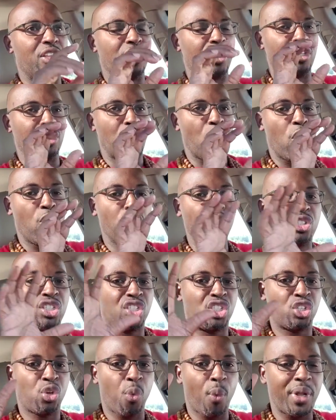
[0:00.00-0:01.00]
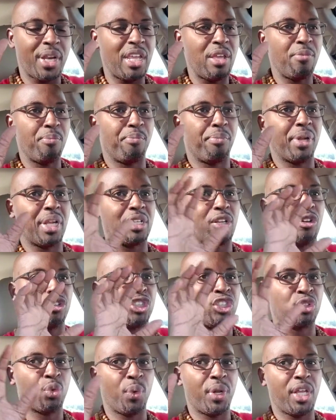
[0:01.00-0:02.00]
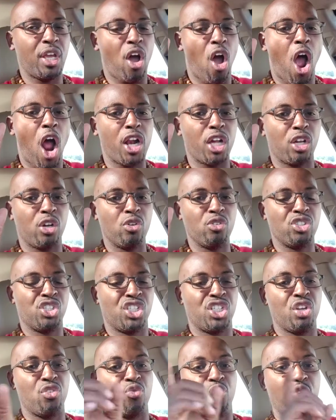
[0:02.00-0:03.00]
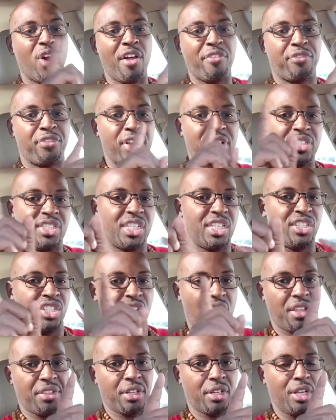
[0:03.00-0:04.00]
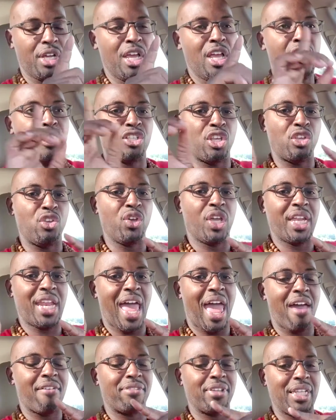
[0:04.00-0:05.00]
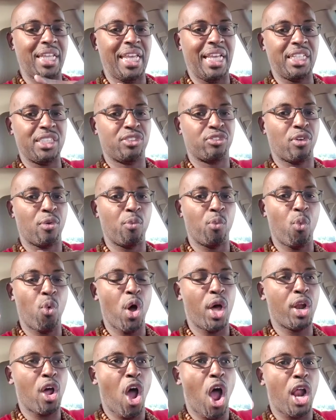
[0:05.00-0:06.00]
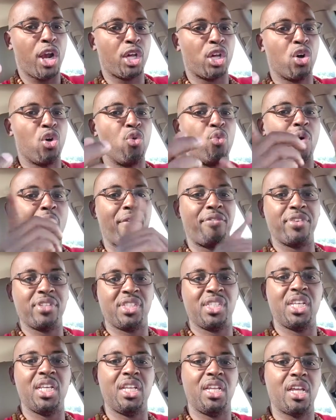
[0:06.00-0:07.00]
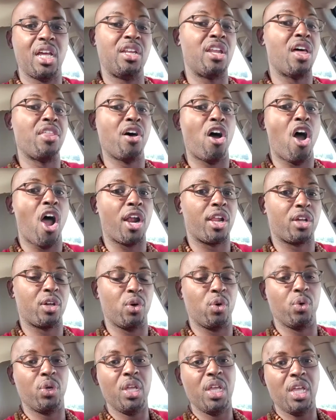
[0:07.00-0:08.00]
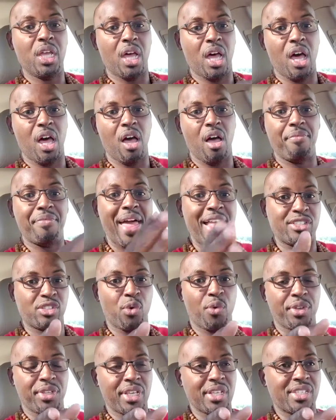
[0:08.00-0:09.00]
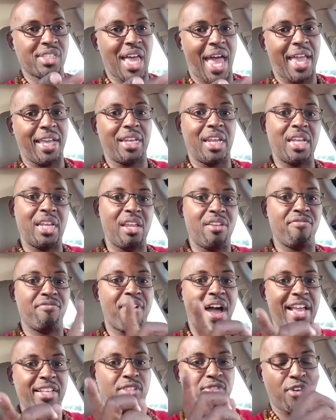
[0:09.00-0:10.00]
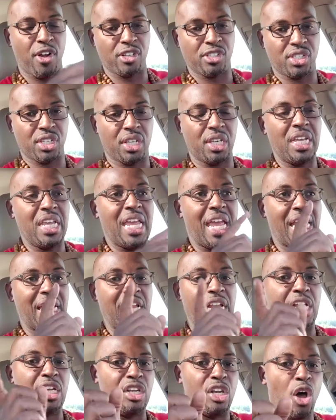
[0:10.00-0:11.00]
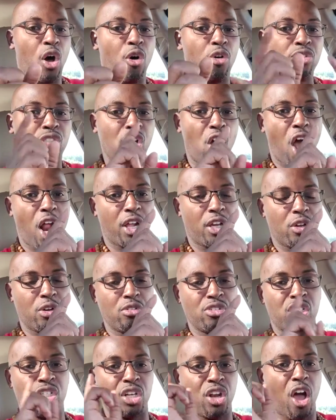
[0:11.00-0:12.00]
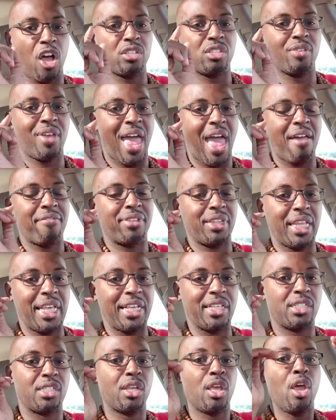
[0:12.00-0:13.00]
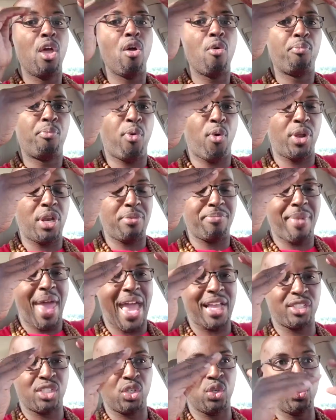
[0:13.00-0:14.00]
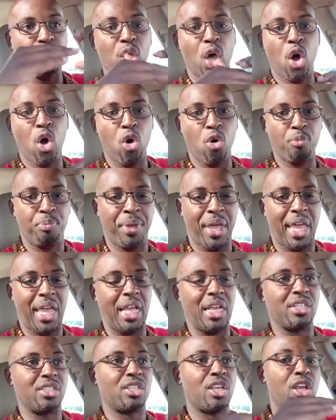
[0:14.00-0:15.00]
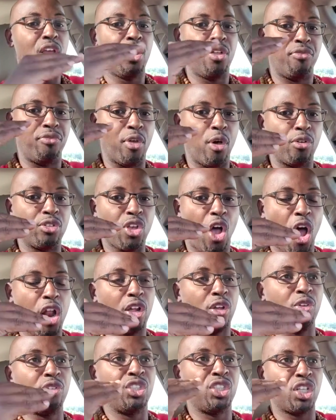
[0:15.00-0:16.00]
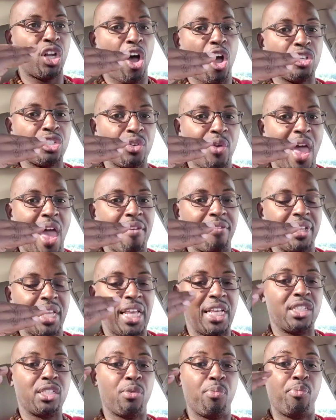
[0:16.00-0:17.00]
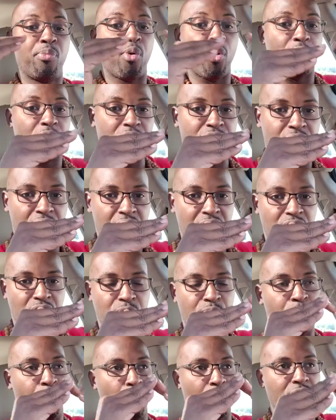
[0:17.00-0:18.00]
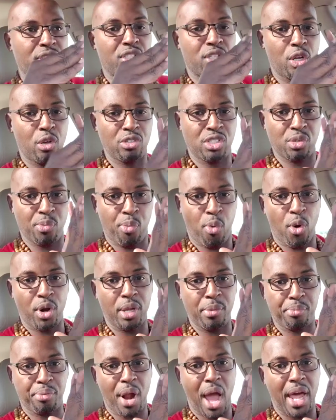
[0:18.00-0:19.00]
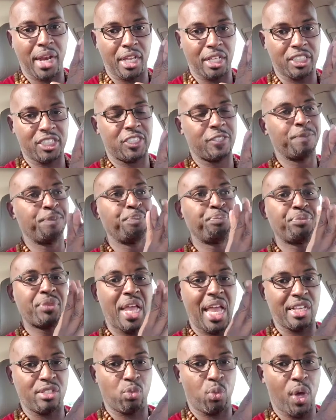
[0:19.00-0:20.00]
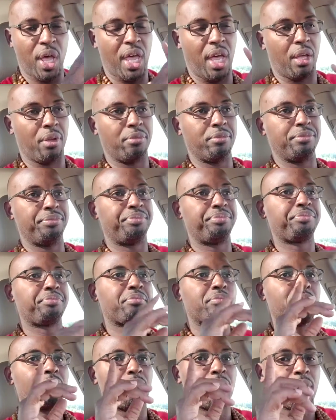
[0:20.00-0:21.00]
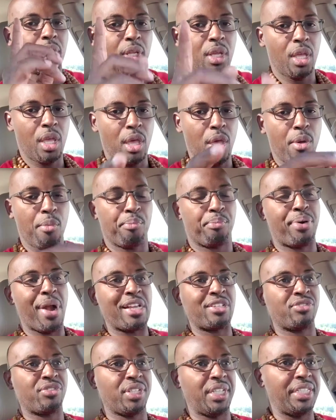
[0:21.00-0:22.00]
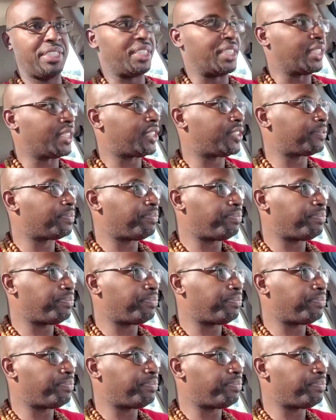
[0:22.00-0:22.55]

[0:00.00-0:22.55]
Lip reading: Those 20 articles should reference each other. So you can have links from one article referencing another article that's on your site, and then vice versa. And then those articles should also have links pointing back to the home page. Those articles should also have links pointing to those supporting products as well. Press releases.